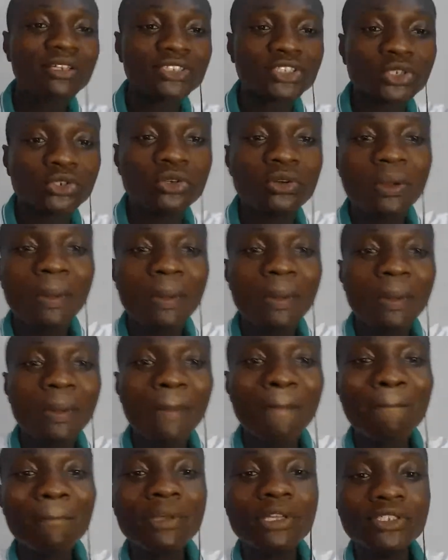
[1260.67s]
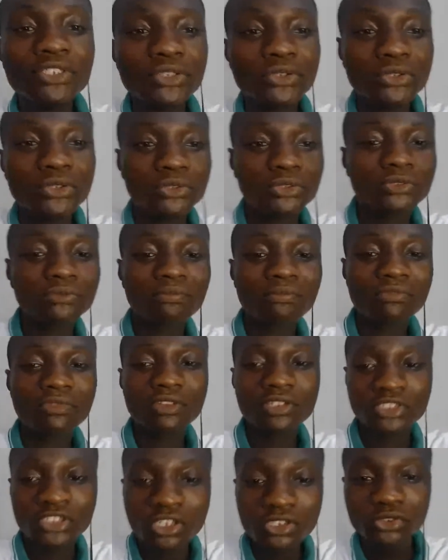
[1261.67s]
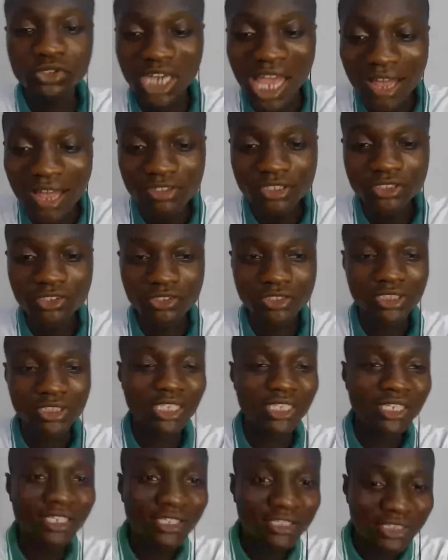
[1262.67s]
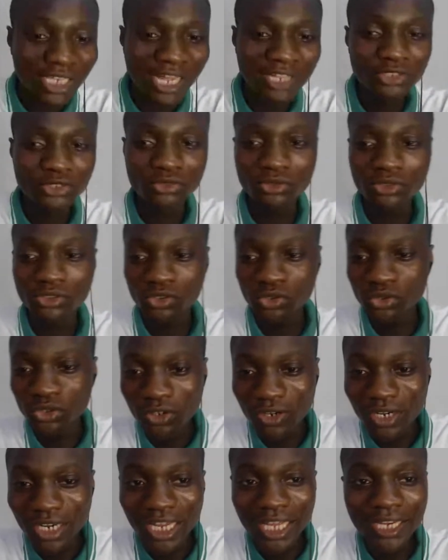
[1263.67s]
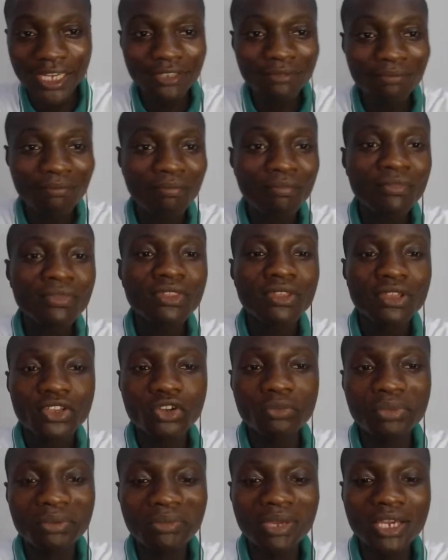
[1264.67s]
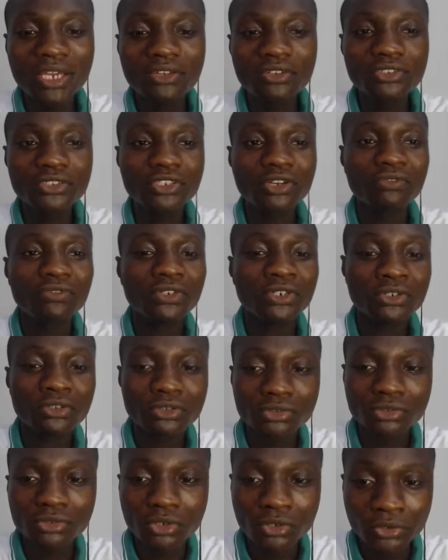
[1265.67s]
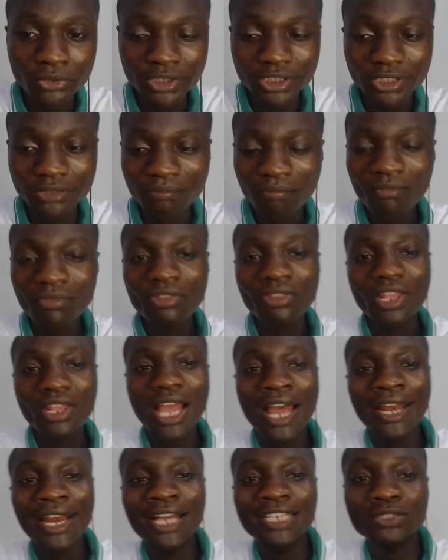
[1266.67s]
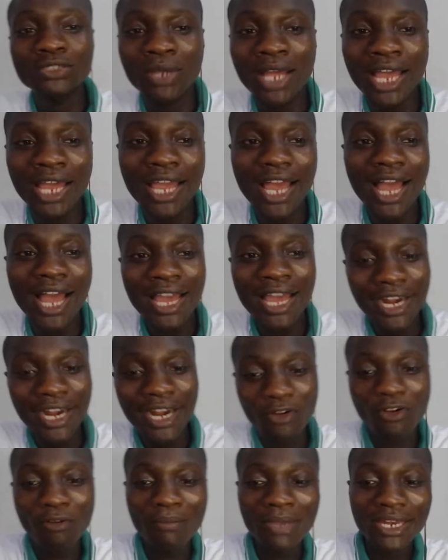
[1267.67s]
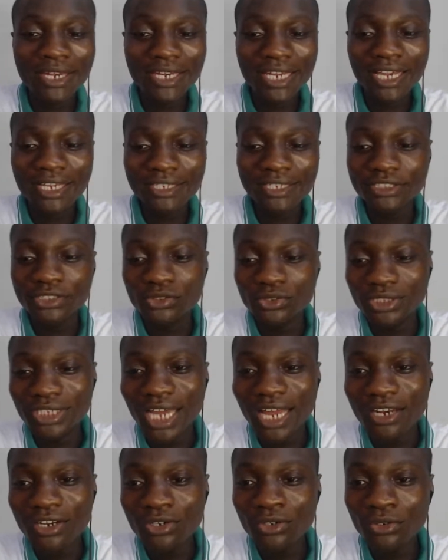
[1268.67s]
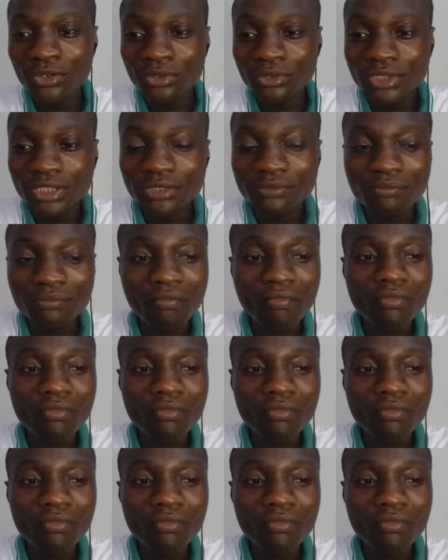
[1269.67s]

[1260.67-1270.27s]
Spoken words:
So you just to try out your skills and to do your learning, you'll be making use of local host. And that's why I recommended you download